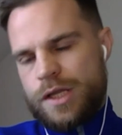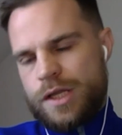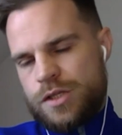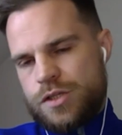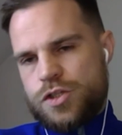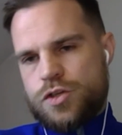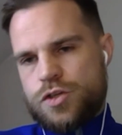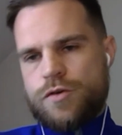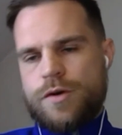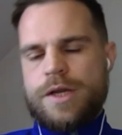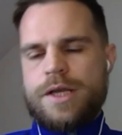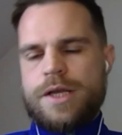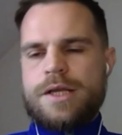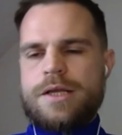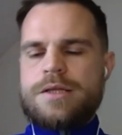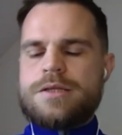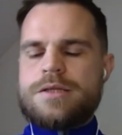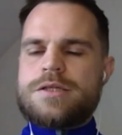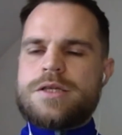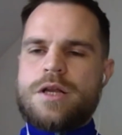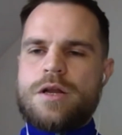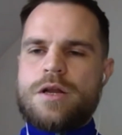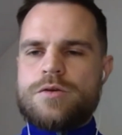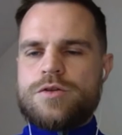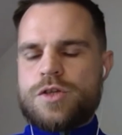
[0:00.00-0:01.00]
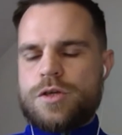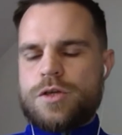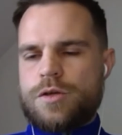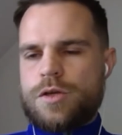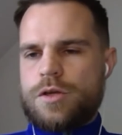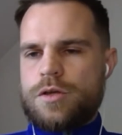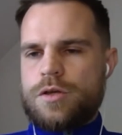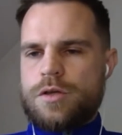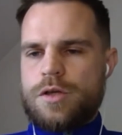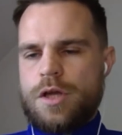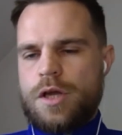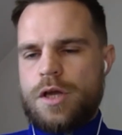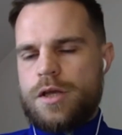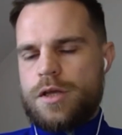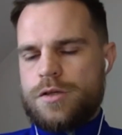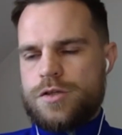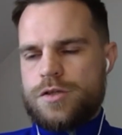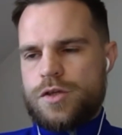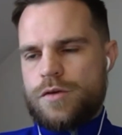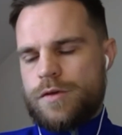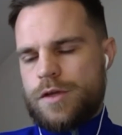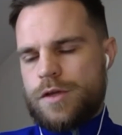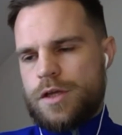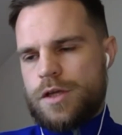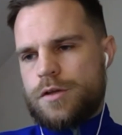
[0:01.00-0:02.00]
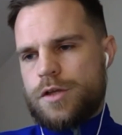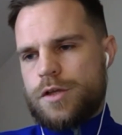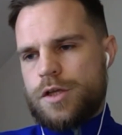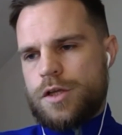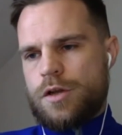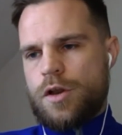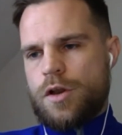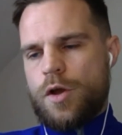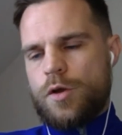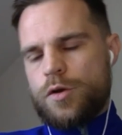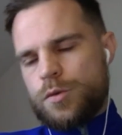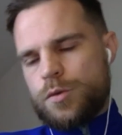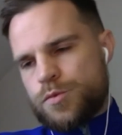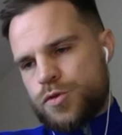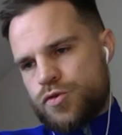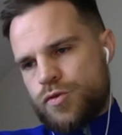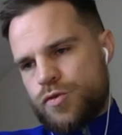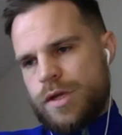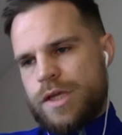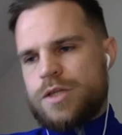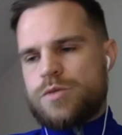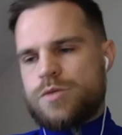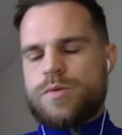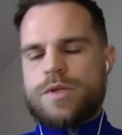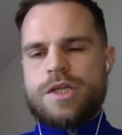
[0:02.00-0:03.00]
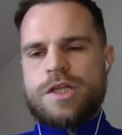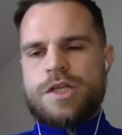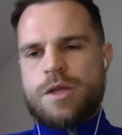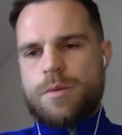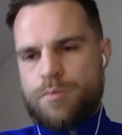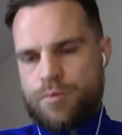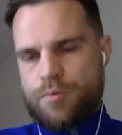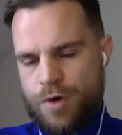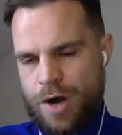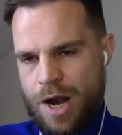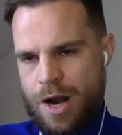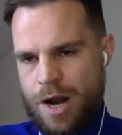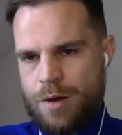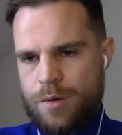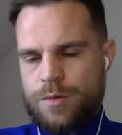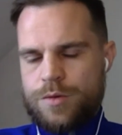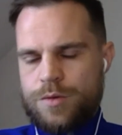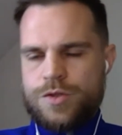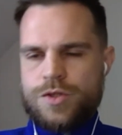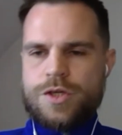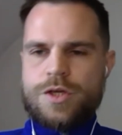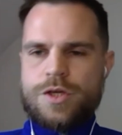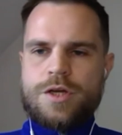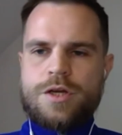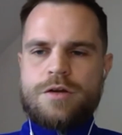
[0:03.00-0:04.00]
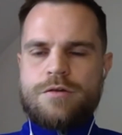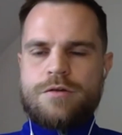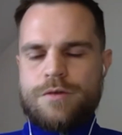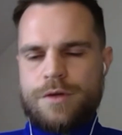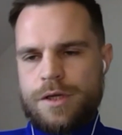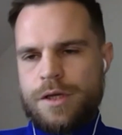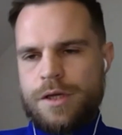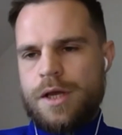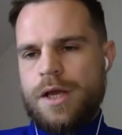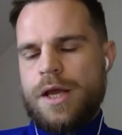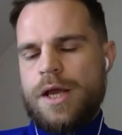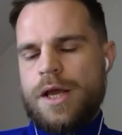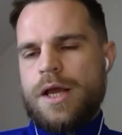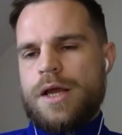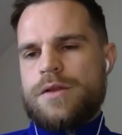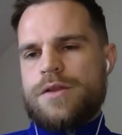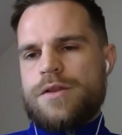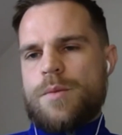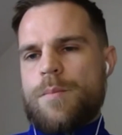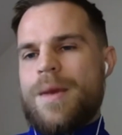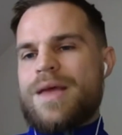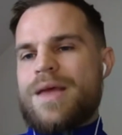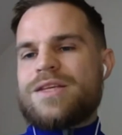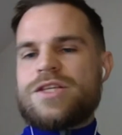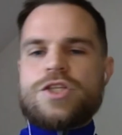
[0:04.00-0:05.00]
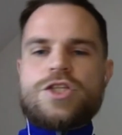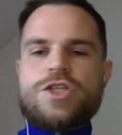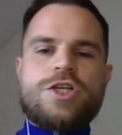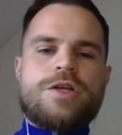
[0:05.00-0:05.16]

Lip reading: screens, you know, so your load up screens within your browser and the messages.